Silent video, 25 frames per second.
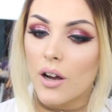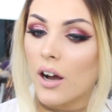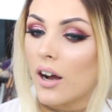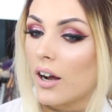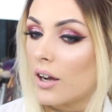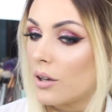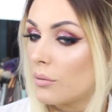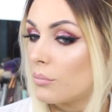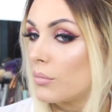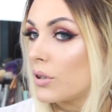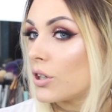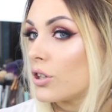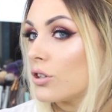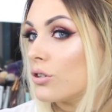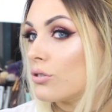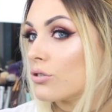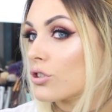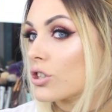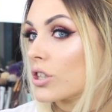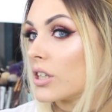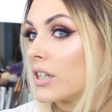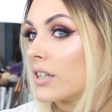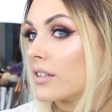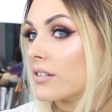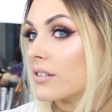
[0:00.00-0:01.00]
I'm
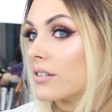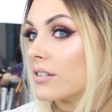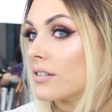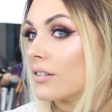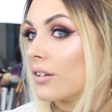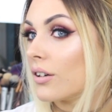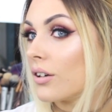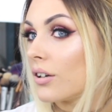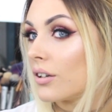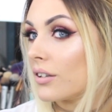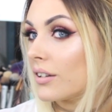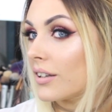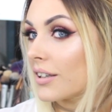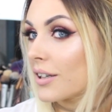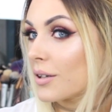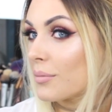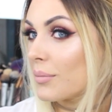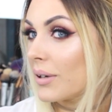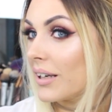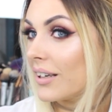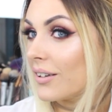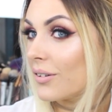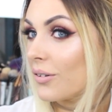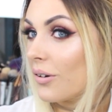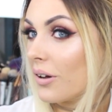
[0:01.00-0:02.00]
usually, oh, look at
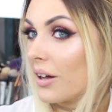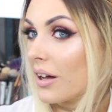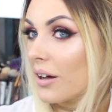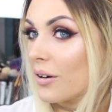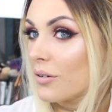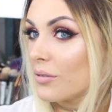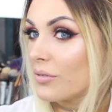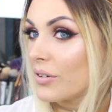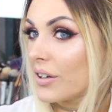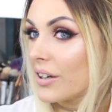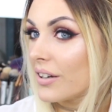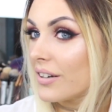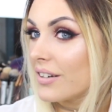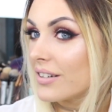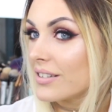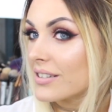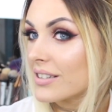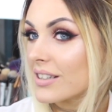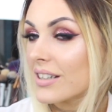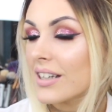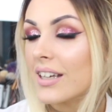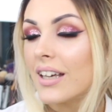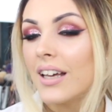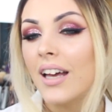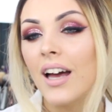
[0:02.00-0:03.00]
my little elf
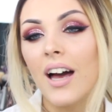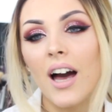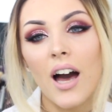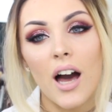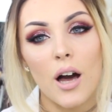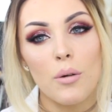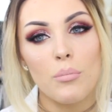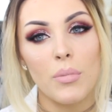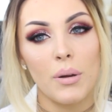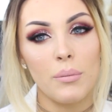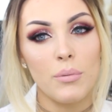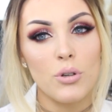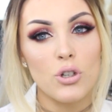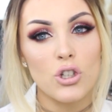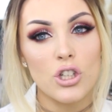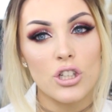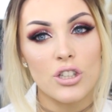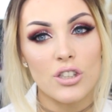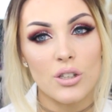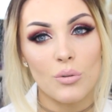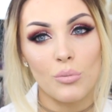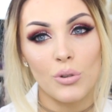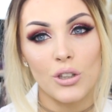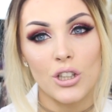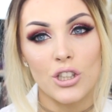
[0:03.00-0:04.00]
ears. I'm usually
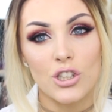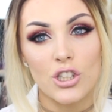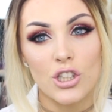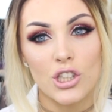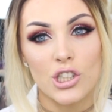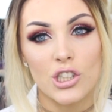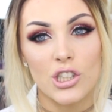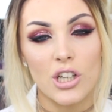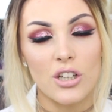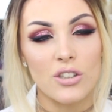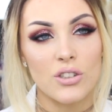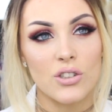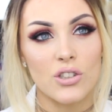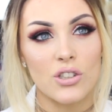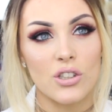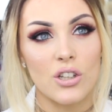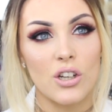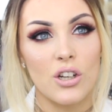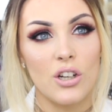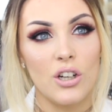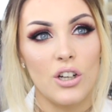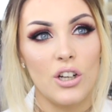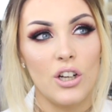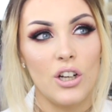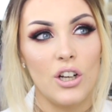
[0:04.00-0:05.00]
someone that just does
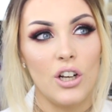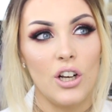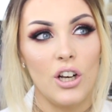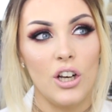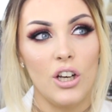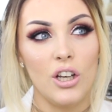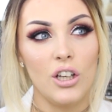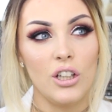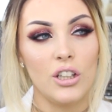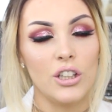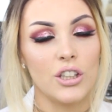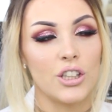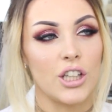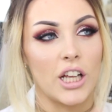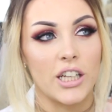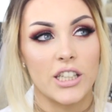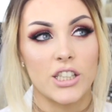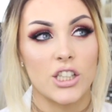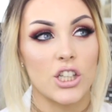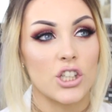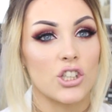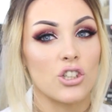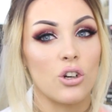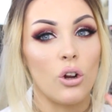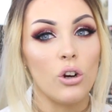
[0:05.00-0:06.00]

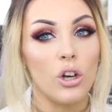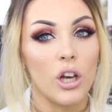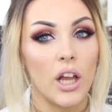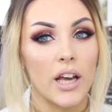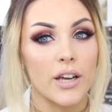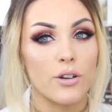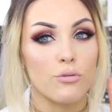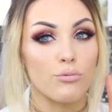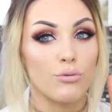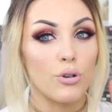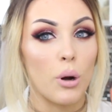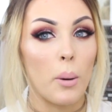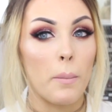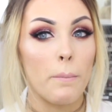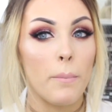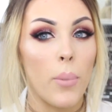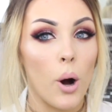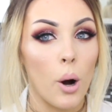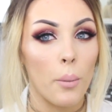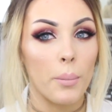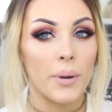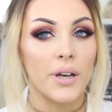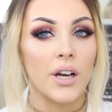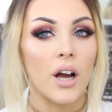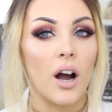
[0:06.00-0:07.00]
not like real
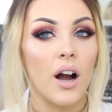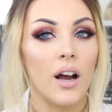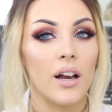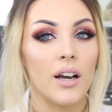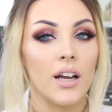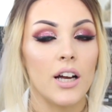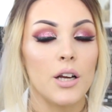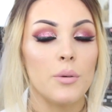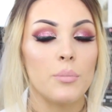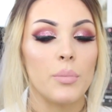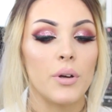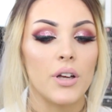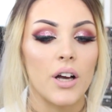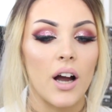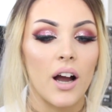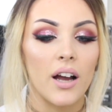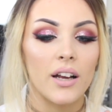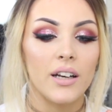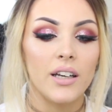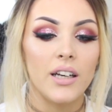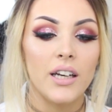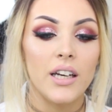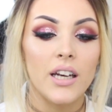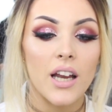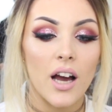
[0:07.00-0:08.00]
popping highlight, but
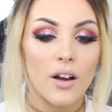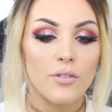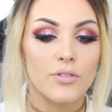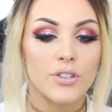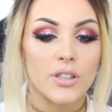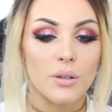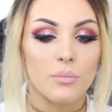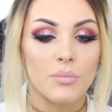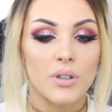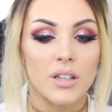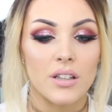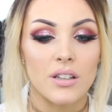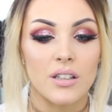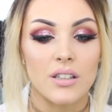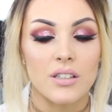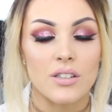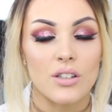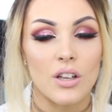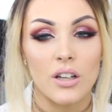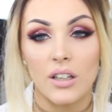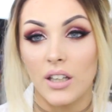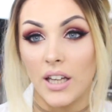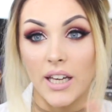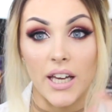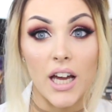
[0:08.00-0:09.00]
I love something that's
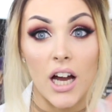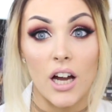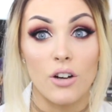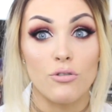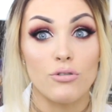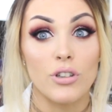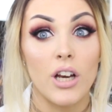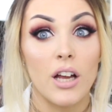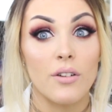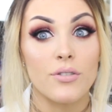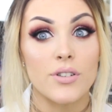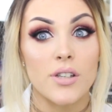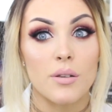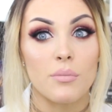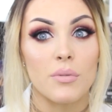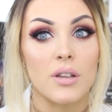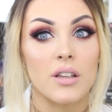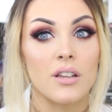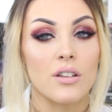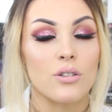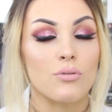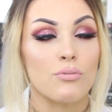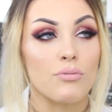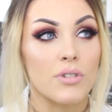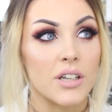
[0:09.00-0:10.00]
like, I love
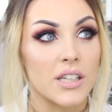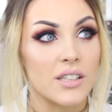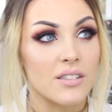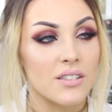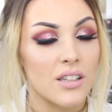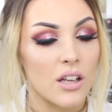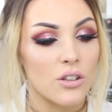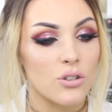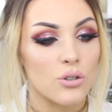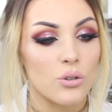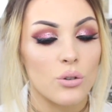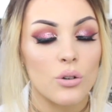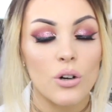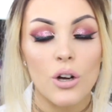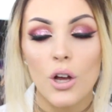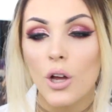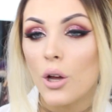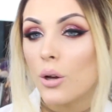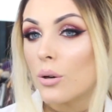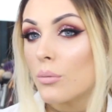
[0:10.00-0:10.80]
something that's really subtle.